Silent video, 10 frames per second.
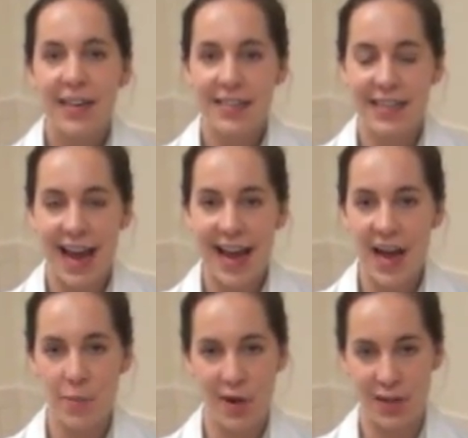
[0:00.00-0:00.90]
Today
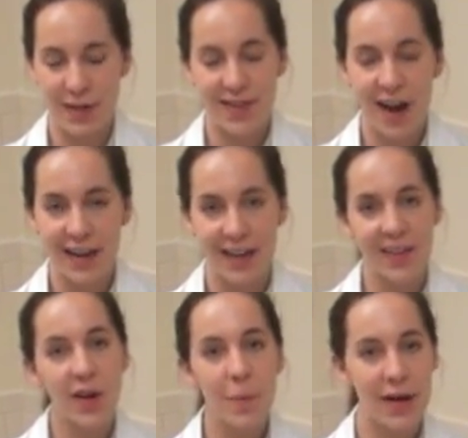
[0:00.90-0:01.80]
I'm going to be talking a
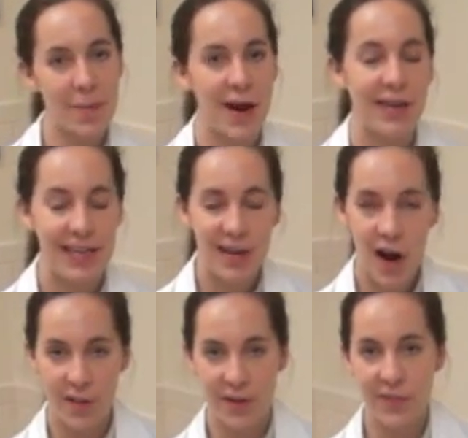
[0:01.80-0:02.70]
little bit about
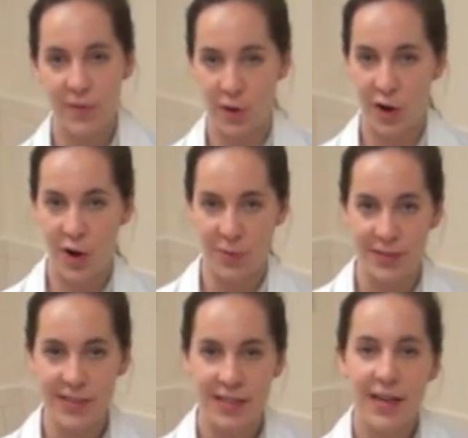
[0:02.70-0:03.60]
e-collars or
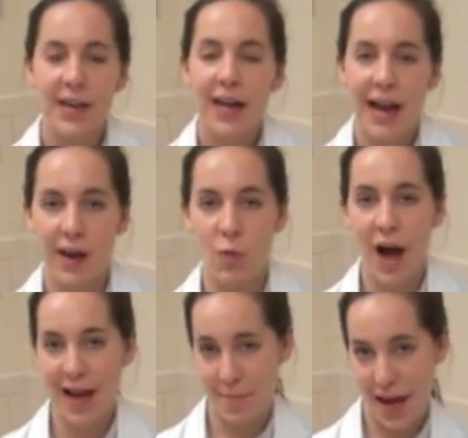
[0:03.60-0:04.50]
cones and
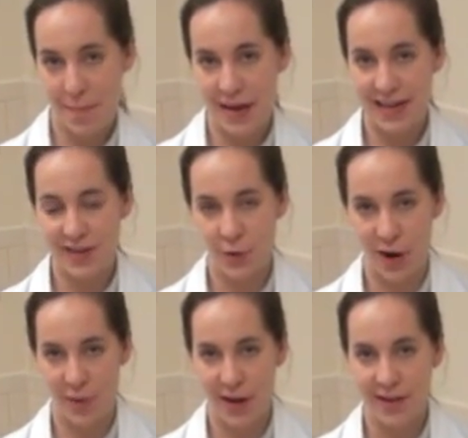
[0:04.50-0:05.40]
why a pet may need to
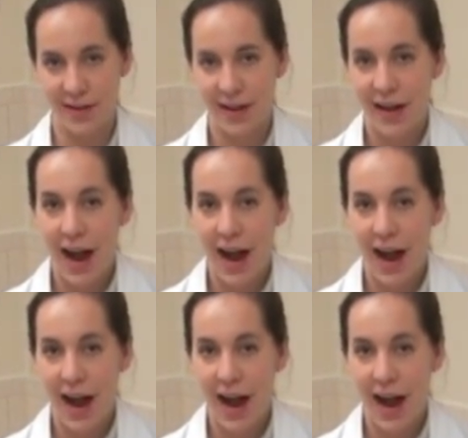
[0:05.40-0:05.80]
wear one.